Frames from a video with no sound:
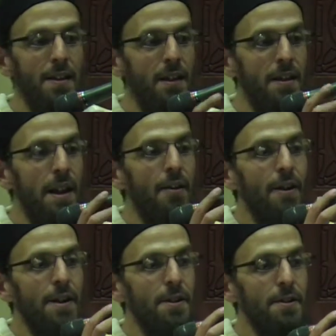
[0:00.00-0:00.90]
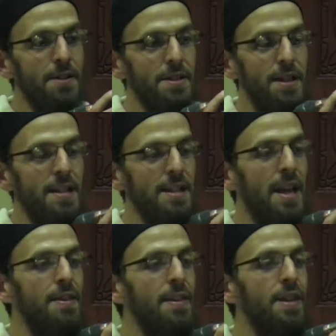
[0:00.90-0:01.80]
The narrators, they
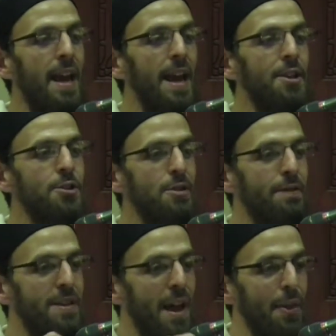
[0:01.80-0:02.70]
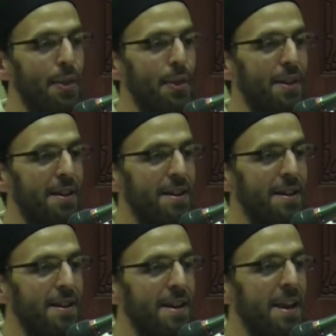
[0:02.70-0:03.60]
say that the angel of death
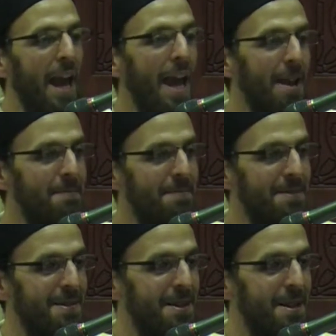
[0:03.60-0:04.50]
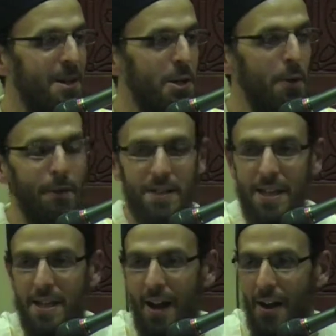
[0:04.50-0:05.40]
came to
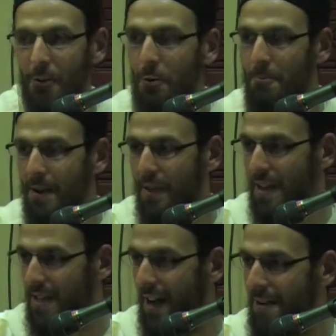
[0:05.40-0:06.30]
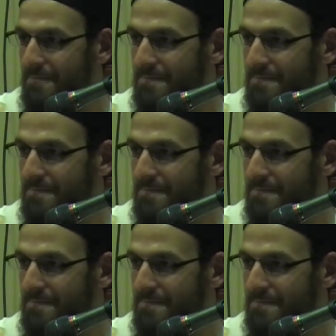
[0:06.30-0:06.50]
visit Yaqub at that time.